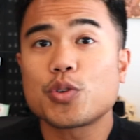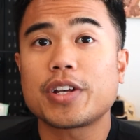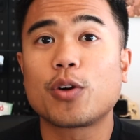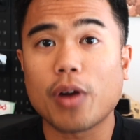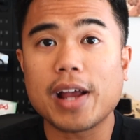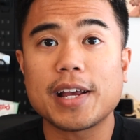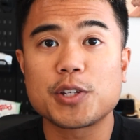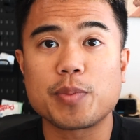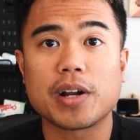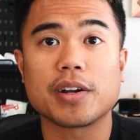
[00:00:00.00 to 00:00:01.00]
was a great
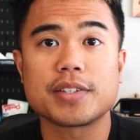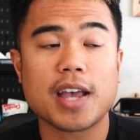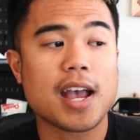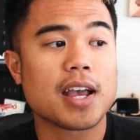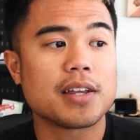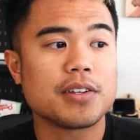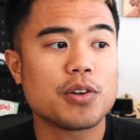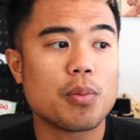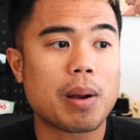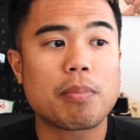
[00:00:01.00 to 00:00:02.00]
experience, and
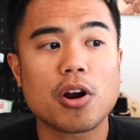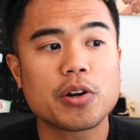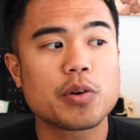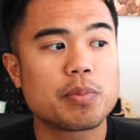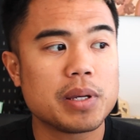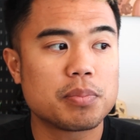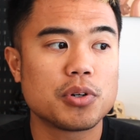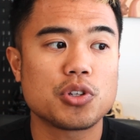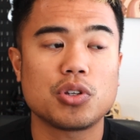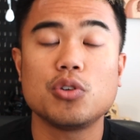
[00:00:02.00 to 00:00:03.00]
by partnering with
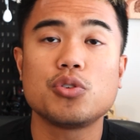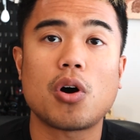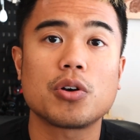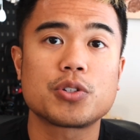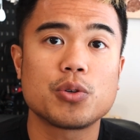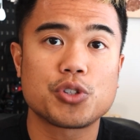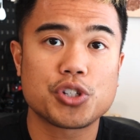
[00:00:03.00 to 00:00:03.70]
people, you also